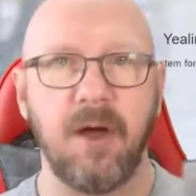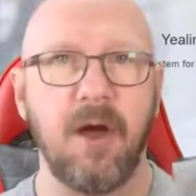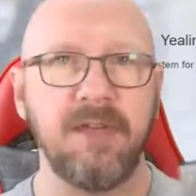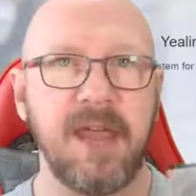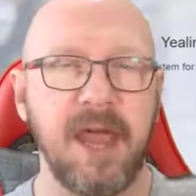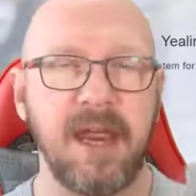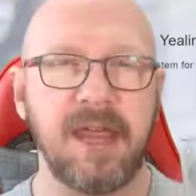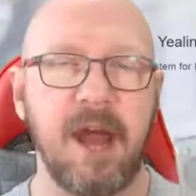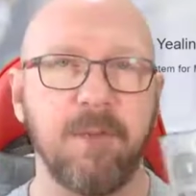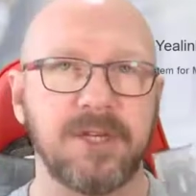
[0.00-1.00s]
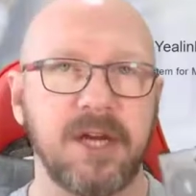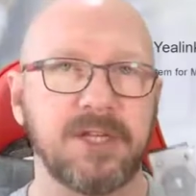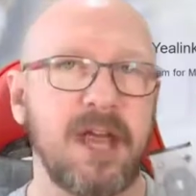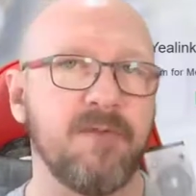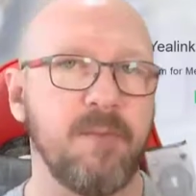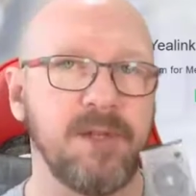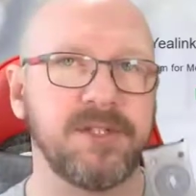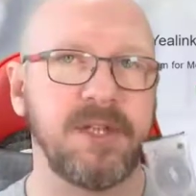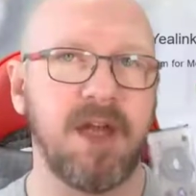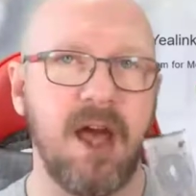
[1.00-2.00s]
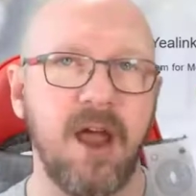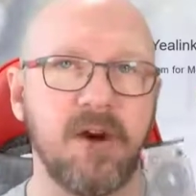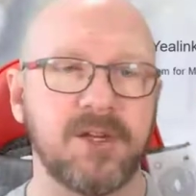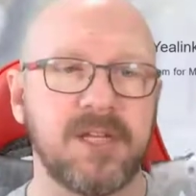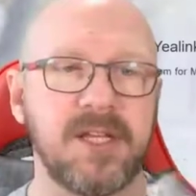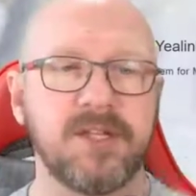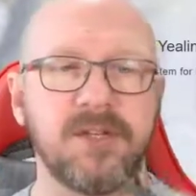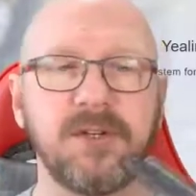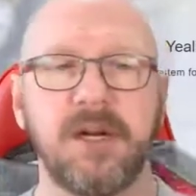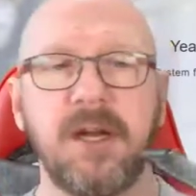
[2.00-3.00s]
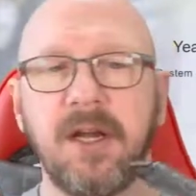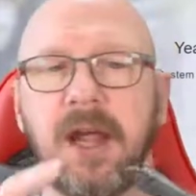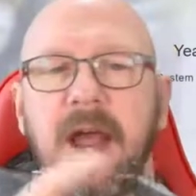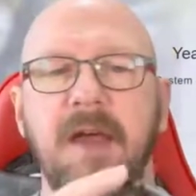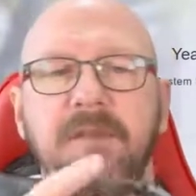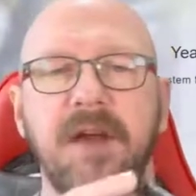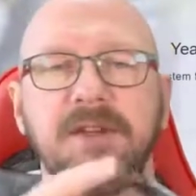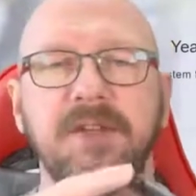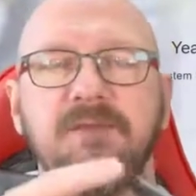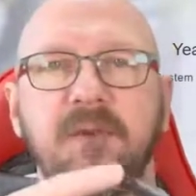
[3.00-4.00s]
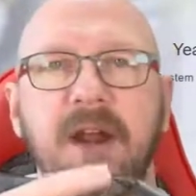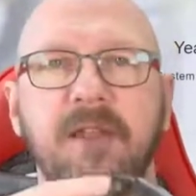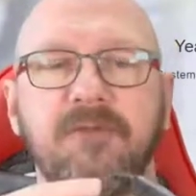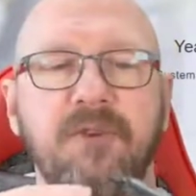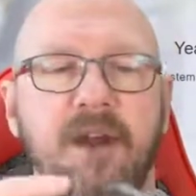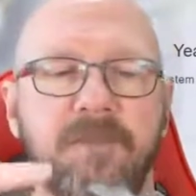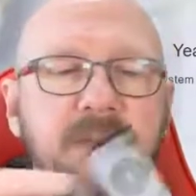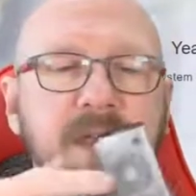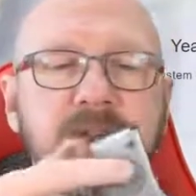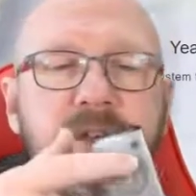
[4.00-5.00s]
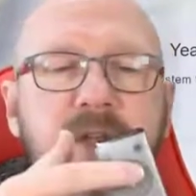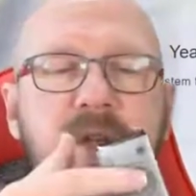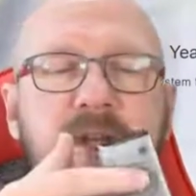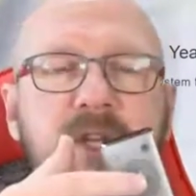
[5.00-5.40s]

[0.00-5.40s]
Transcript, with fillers: All the Yealink cameras actually have a built-in IR sensor and there's infrared at the front. So you can